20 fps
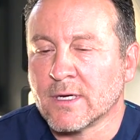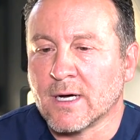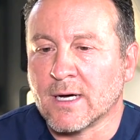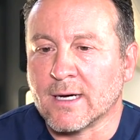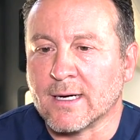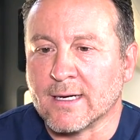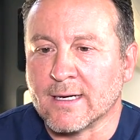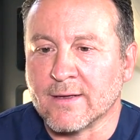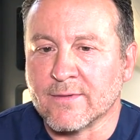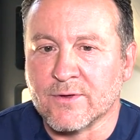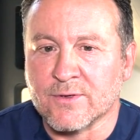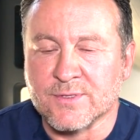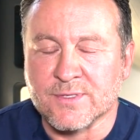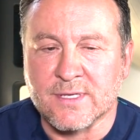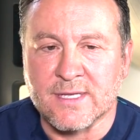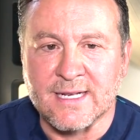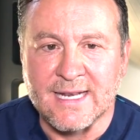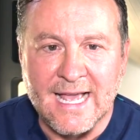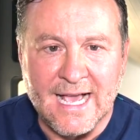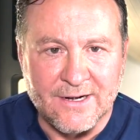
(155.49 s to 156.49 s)
Uh,
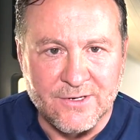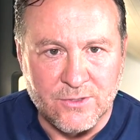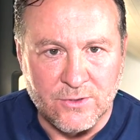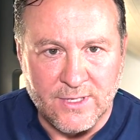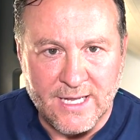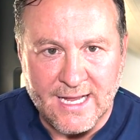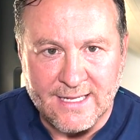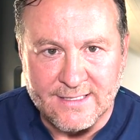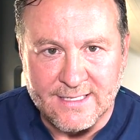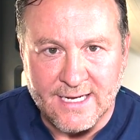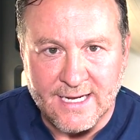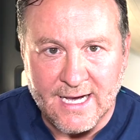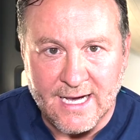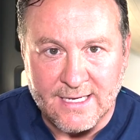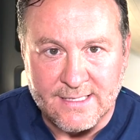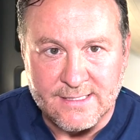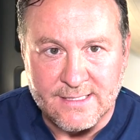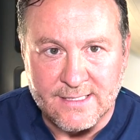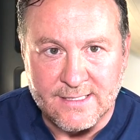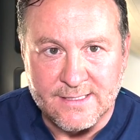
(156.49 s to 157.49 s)
there's natural
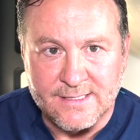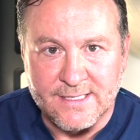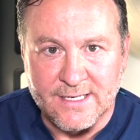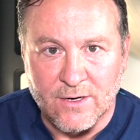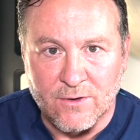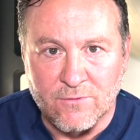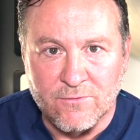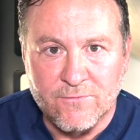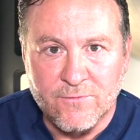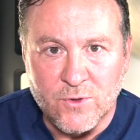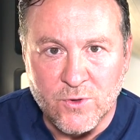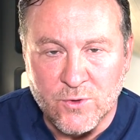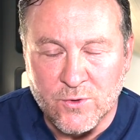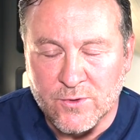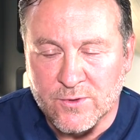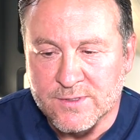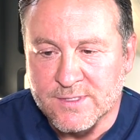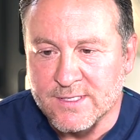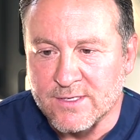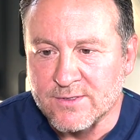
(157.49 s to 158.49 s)
antioxidants in our
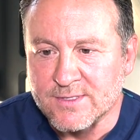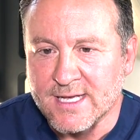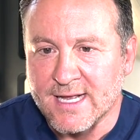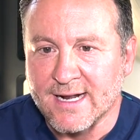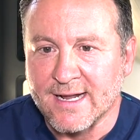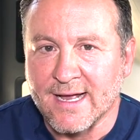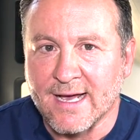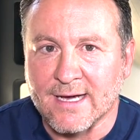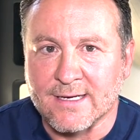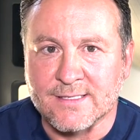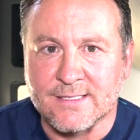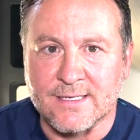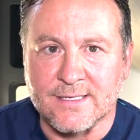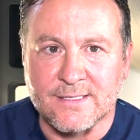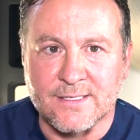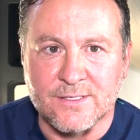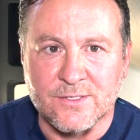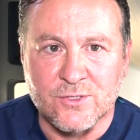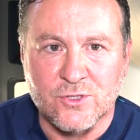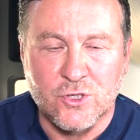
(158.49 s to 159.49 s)
foods, there's
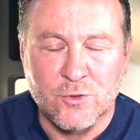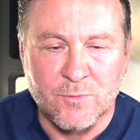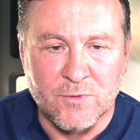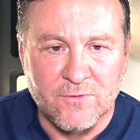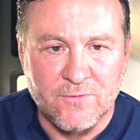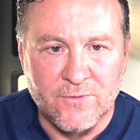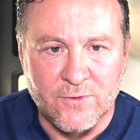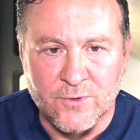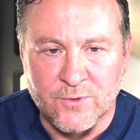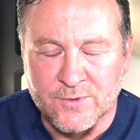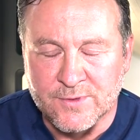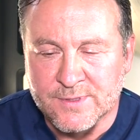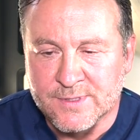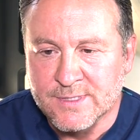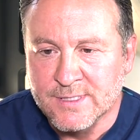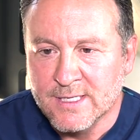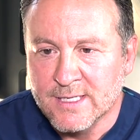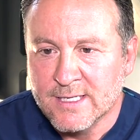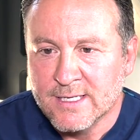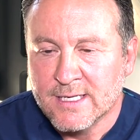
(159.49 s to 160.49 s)
antioxidants in
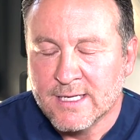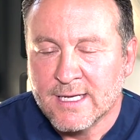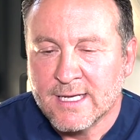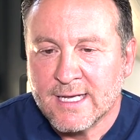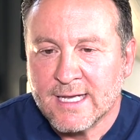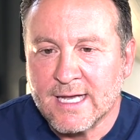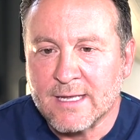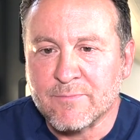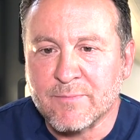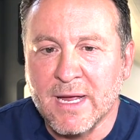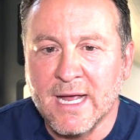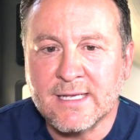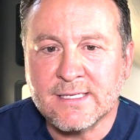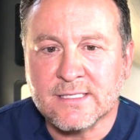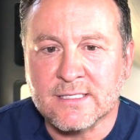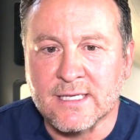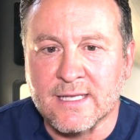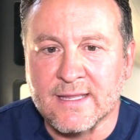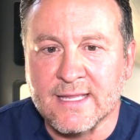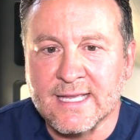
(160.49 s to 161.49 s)
superfoods. And
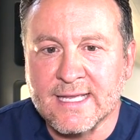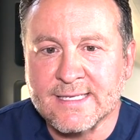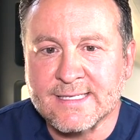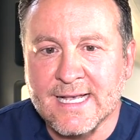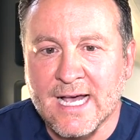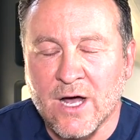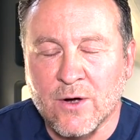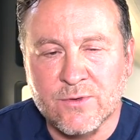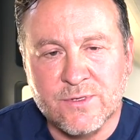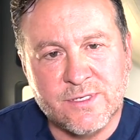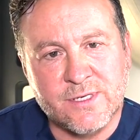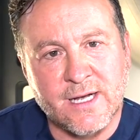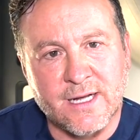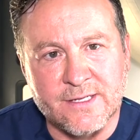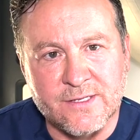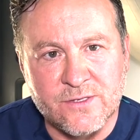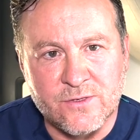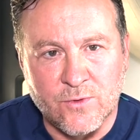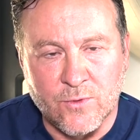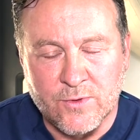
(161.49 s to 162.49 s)
basically, these
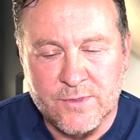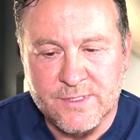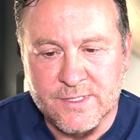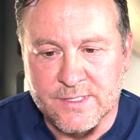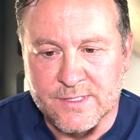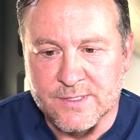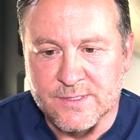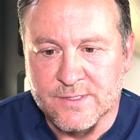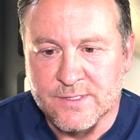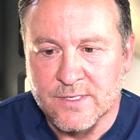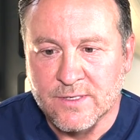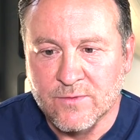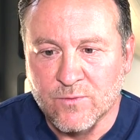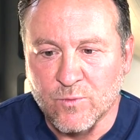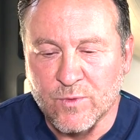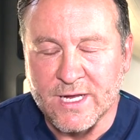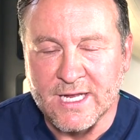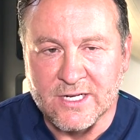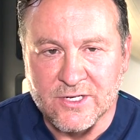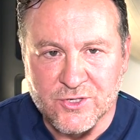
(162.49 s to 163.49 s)
outside sources
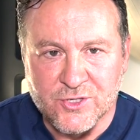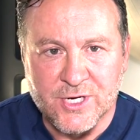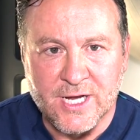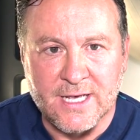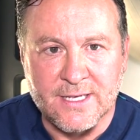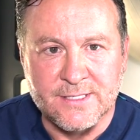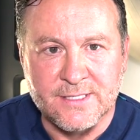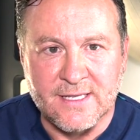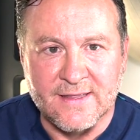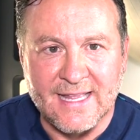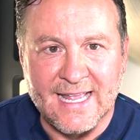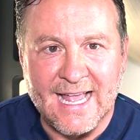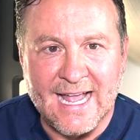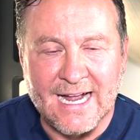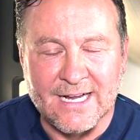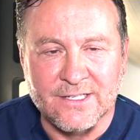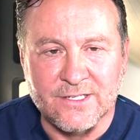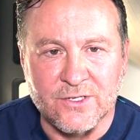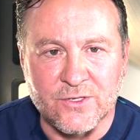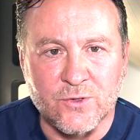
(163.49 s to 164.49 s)
we ingest and they
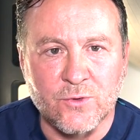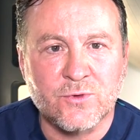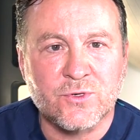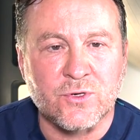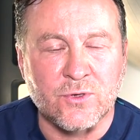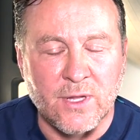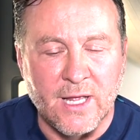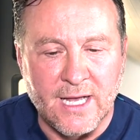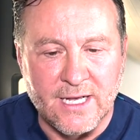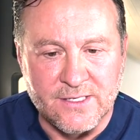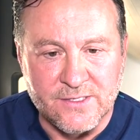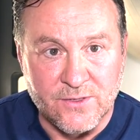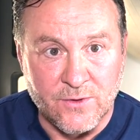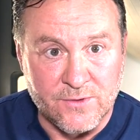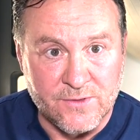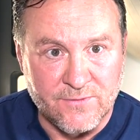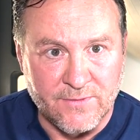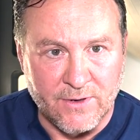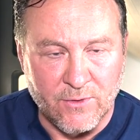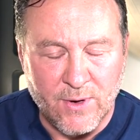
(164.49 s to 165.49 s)
act to neutralize
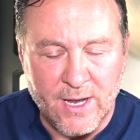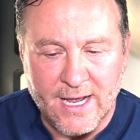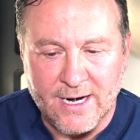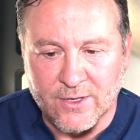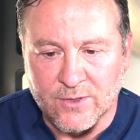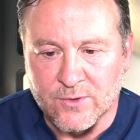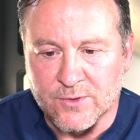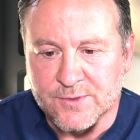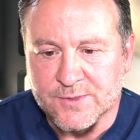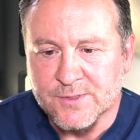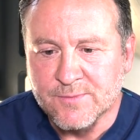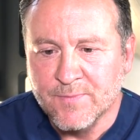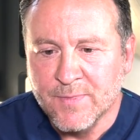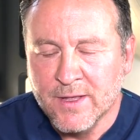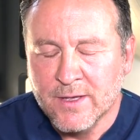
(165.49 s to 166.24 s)
those free radicals.